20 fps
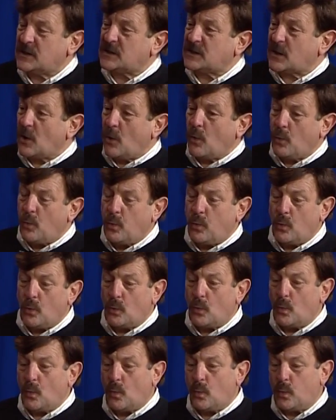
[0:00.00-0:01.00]
So
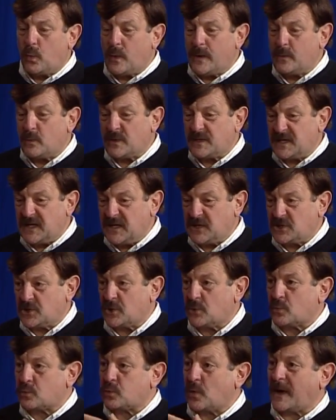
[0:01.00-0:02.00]
we would teach
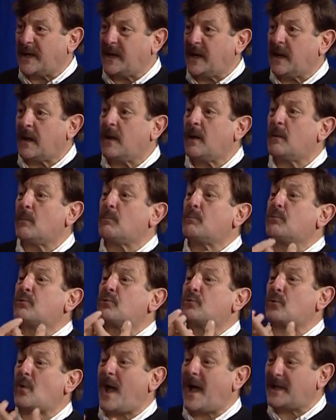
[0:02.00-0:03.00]
the writing
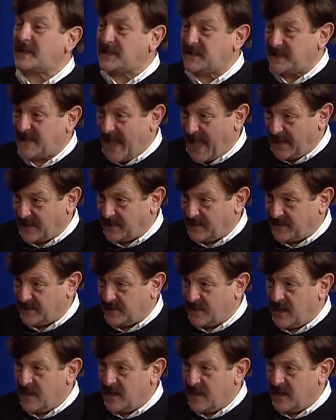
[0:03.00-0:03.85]
process.